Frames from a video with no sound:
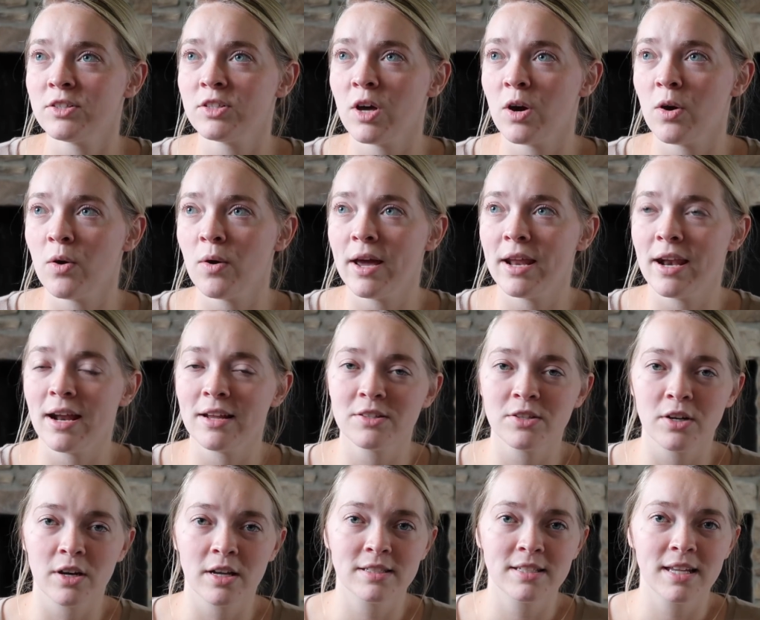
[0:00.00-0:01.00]
So, and I
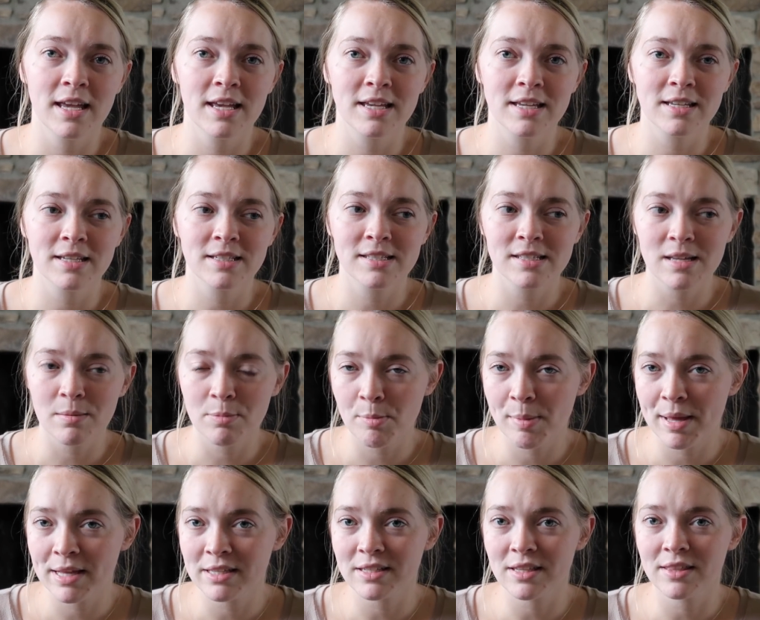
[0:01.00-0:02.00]
started taking
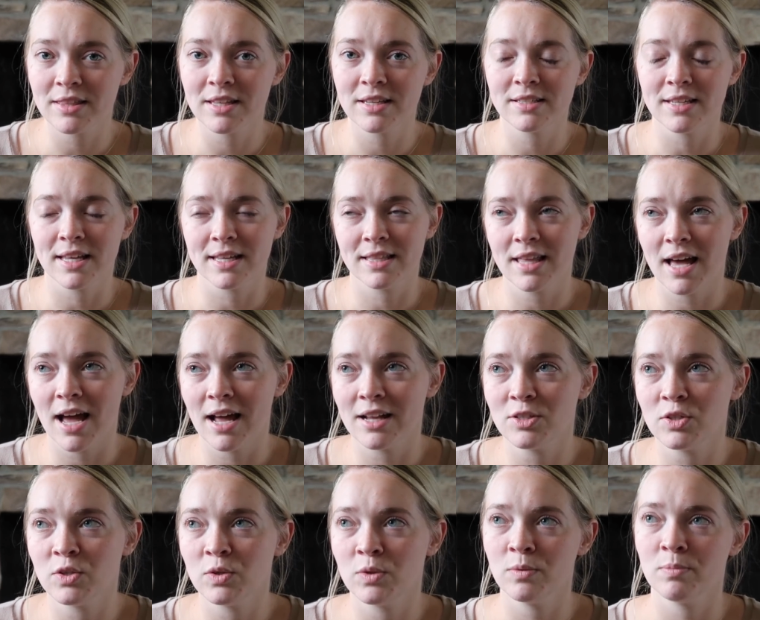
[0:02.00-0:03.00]
supplements and things like
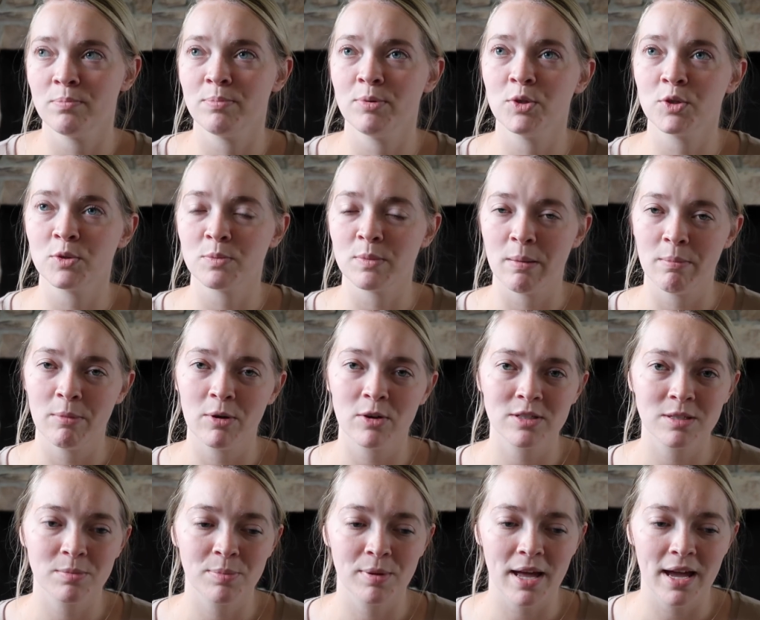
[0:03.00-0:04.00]
that to boost my milk
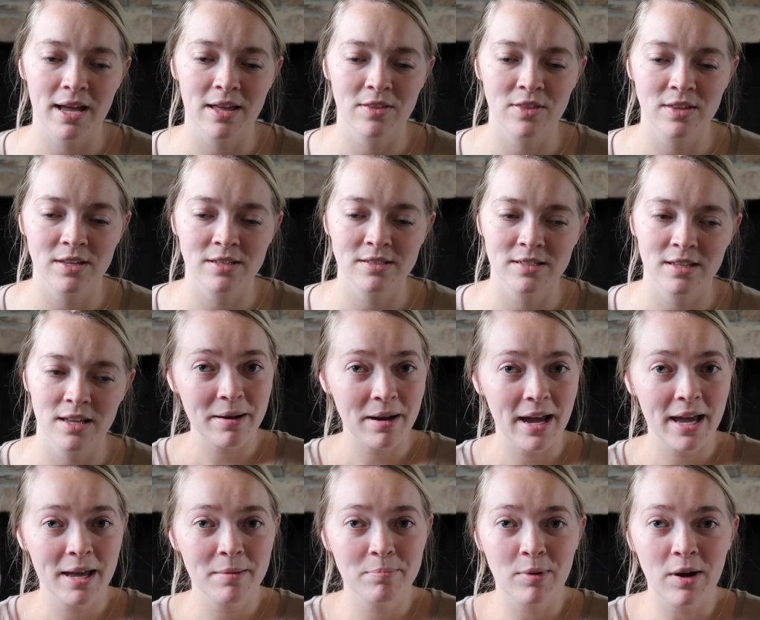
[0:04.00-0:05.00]
supply, things. I
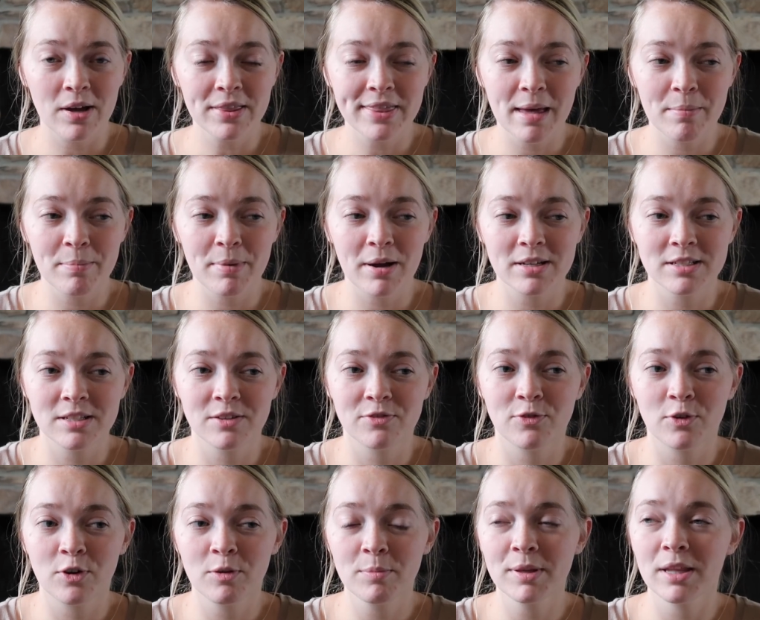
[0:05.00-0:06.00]
had bought that box of
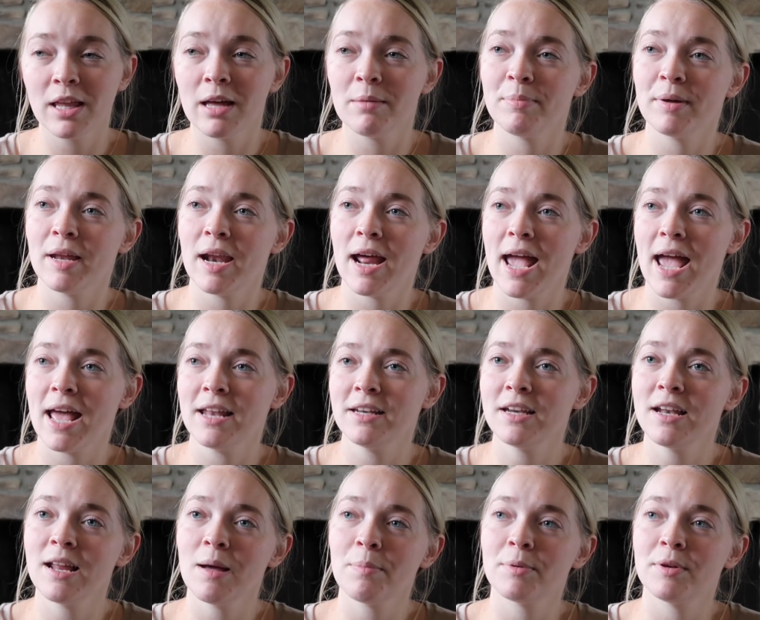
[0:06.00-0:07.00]
formula, but I
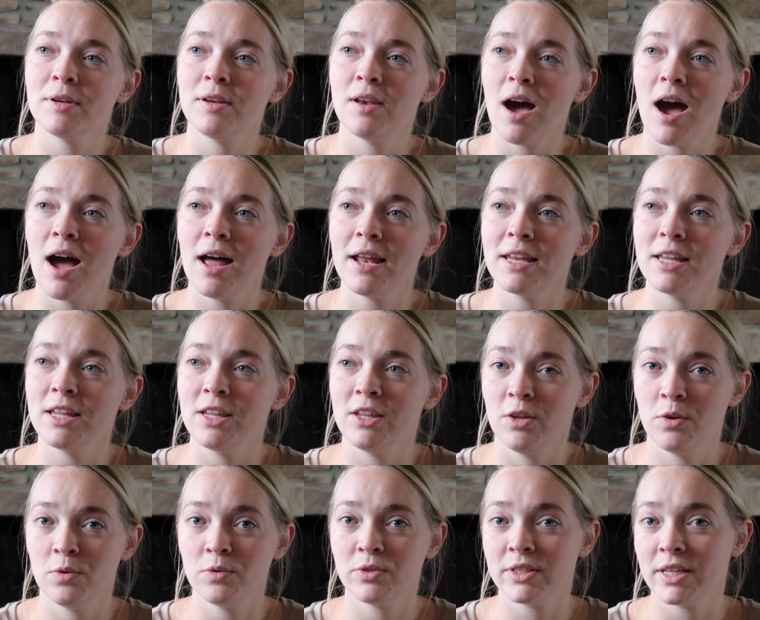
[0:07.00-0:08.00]
ended up not
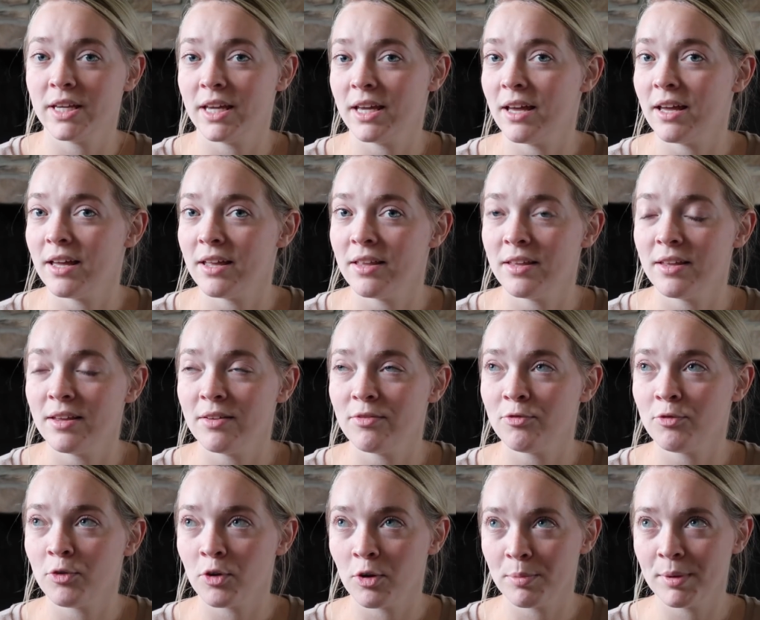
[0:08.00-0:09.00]
using
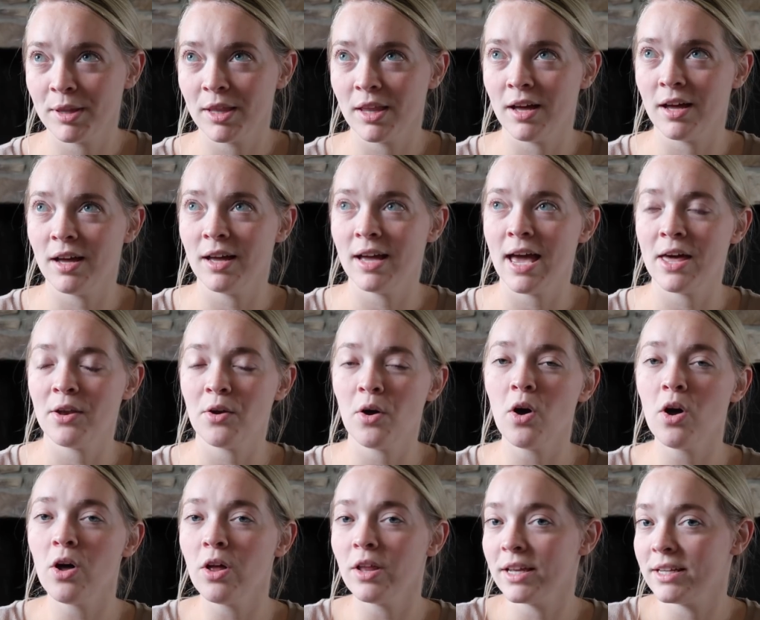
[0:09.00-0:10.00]
formula at
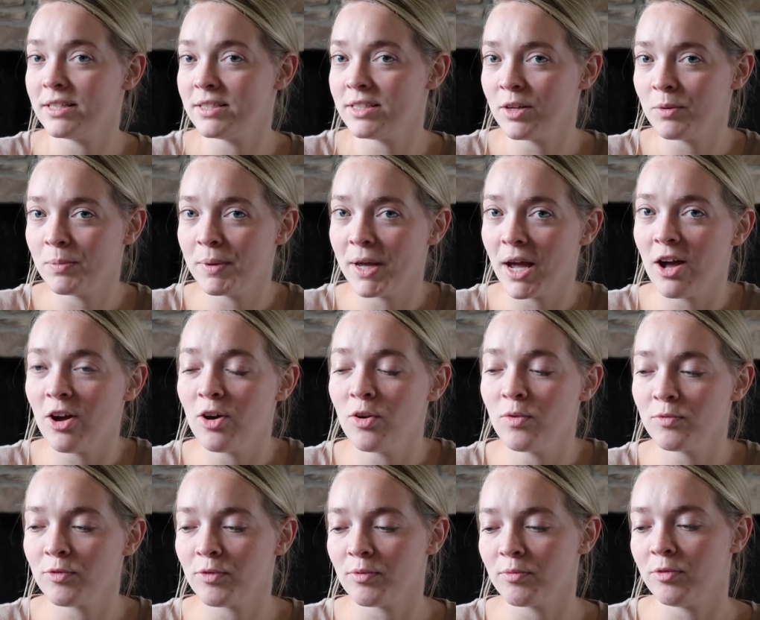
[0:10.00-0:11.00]
all until we got
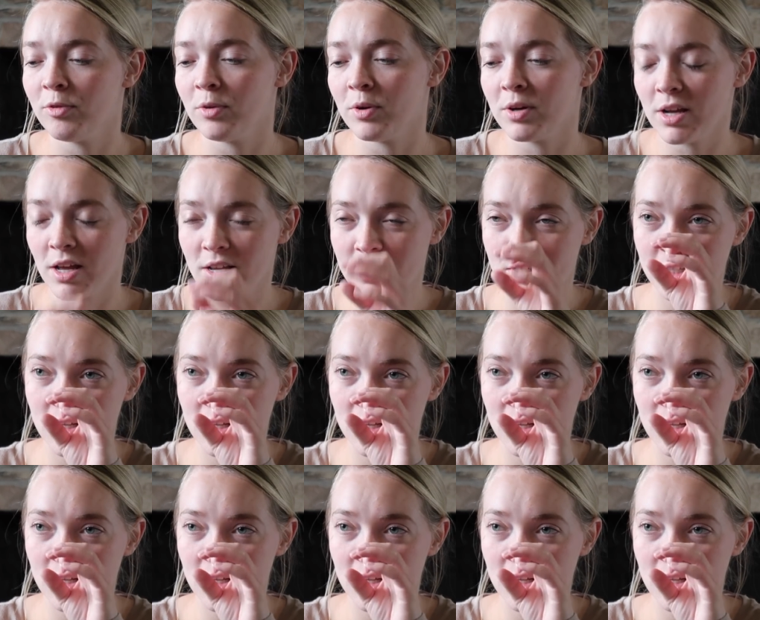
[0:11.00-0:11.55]
home from Florida.